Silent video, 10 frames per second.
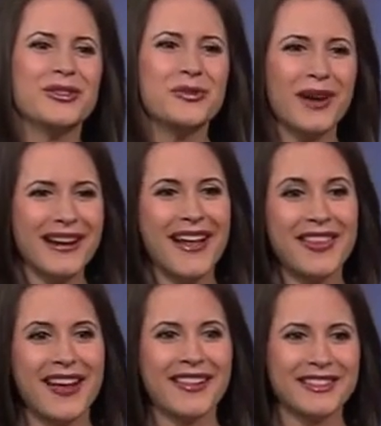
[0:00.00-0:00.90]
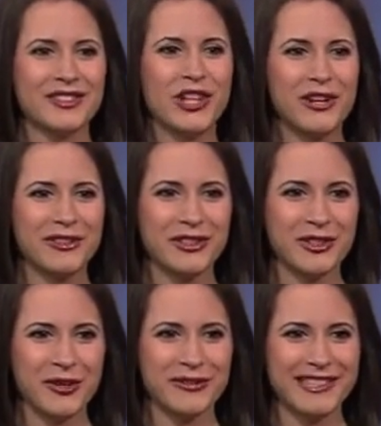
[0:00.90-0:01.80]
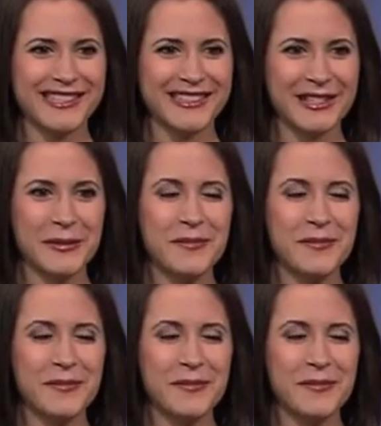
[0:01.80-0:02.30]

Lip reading: you went on the Ellen DeGeneres show recently.